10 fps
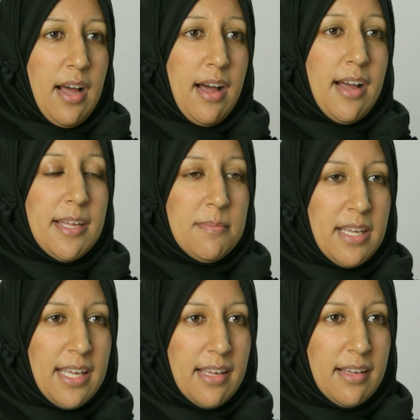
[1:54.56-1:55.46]
I am
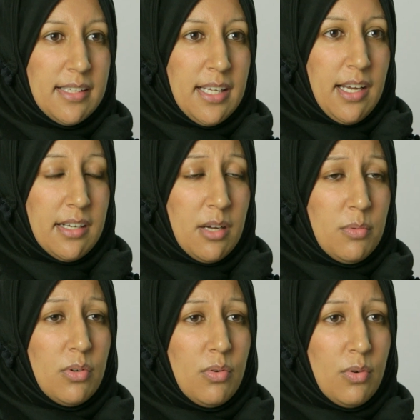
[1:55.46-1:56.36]
here and I
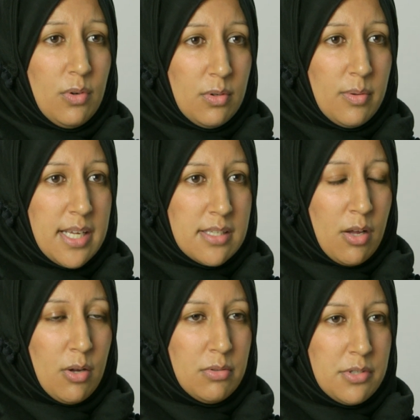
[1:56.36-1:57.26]
will always
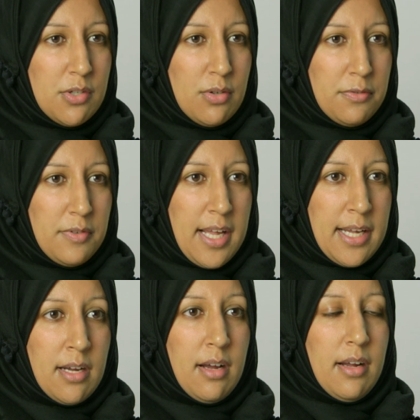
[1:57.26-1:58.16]
hold your
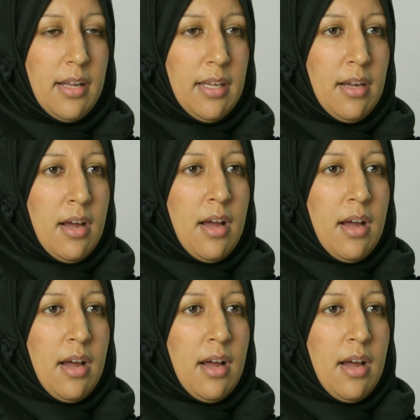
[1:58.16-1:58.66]
flag high.